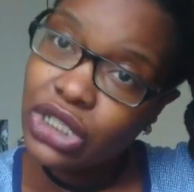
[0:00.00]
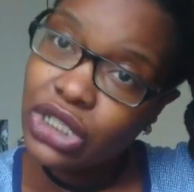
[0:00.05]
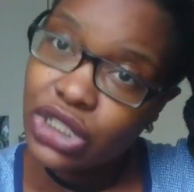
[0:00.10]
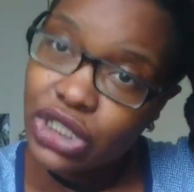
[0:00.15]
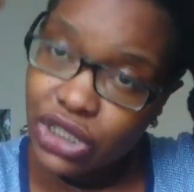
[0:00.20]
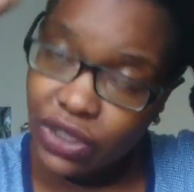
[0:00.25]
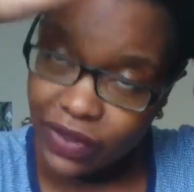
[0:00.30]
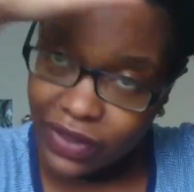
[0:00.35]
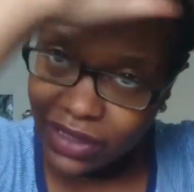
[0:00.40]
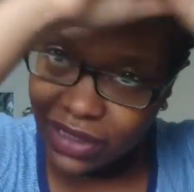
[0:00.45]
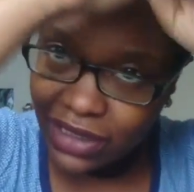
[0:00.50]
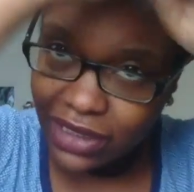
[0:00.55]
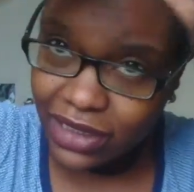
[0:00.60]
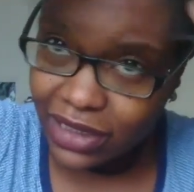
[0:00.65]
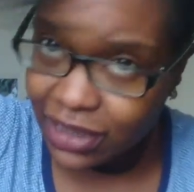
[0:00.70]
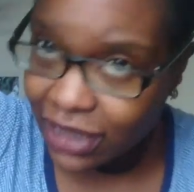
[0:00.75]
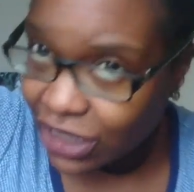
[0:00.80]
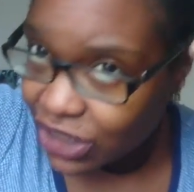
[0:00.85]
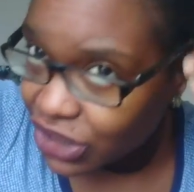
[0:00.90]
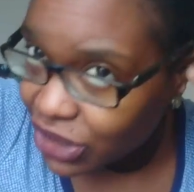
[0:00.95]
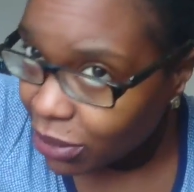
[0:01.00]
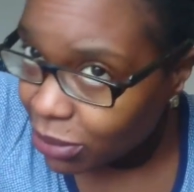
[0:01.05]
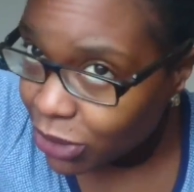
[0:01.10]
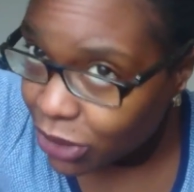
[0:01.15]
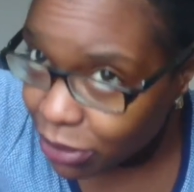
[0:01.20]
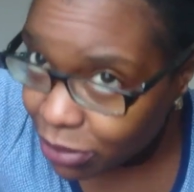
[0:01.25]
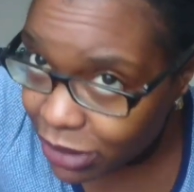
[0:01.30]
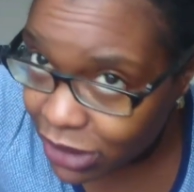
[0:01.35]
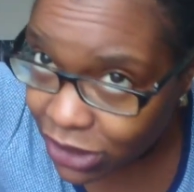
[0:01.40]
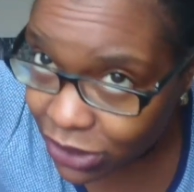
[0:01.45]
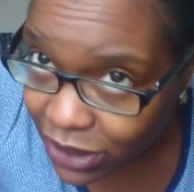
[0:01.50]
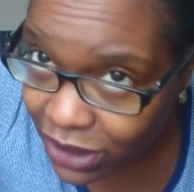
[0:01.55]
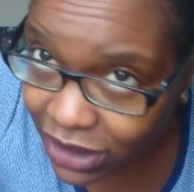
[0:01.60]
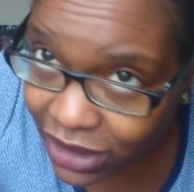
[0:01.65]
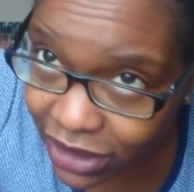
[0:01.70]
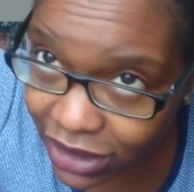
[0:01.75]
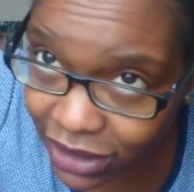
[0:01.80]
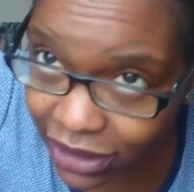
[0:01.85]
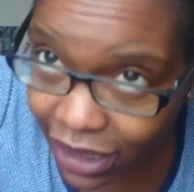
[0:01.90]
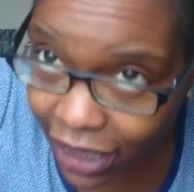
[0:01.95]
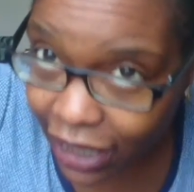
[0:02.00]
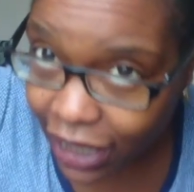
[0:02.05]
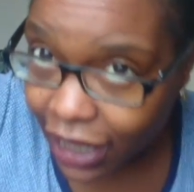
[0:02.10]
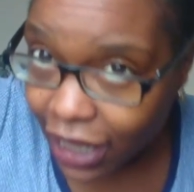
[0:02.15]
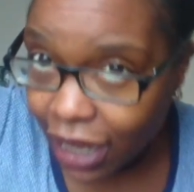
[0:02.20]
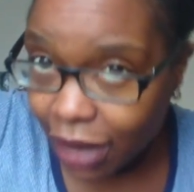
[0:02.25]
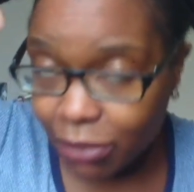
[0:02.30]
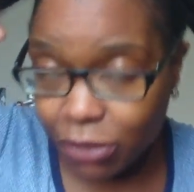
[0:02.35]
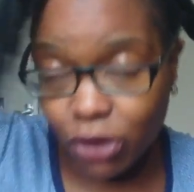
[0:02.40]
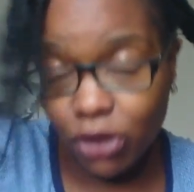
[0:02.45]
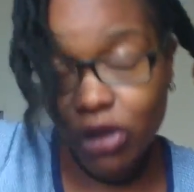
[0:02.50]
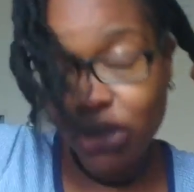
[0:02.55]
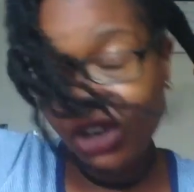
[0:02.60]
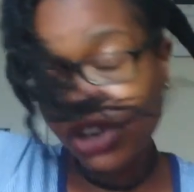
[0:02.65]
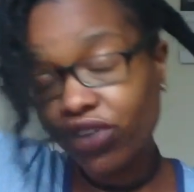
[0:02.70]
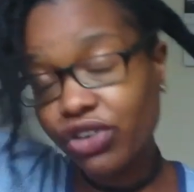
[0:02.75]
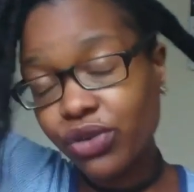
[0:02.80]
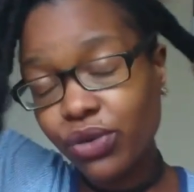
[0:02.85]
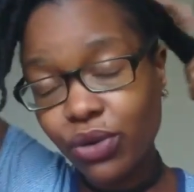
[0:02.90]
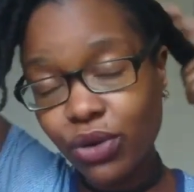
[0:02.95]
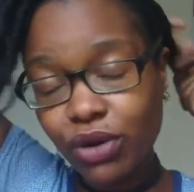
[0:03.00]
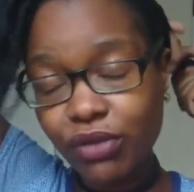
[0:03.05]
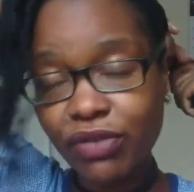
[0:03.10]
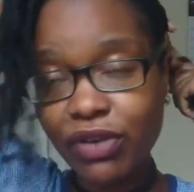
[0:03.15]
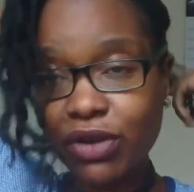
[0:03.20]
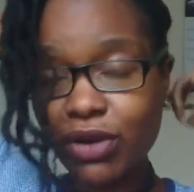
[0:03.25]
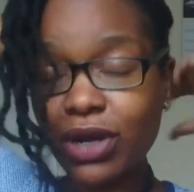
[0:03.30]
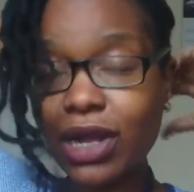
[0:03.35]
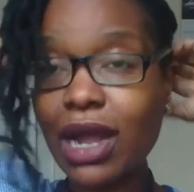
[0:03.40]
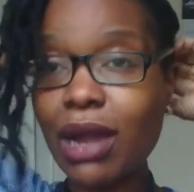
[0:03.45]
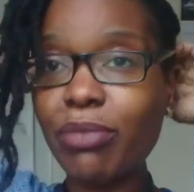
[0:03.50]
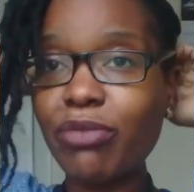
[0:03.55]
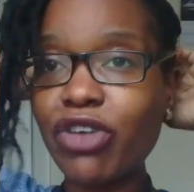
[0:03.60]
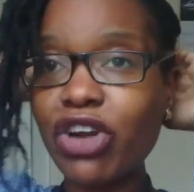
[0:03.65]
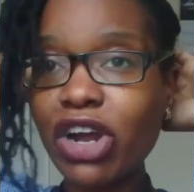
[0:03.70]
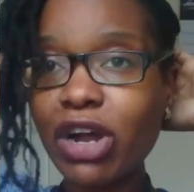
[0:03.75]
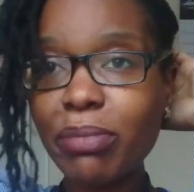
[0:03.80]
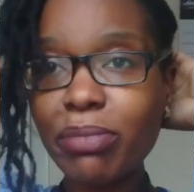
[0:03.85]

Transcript: So this is the section I'm going to be doing today. I'm not going to do all of it on camera.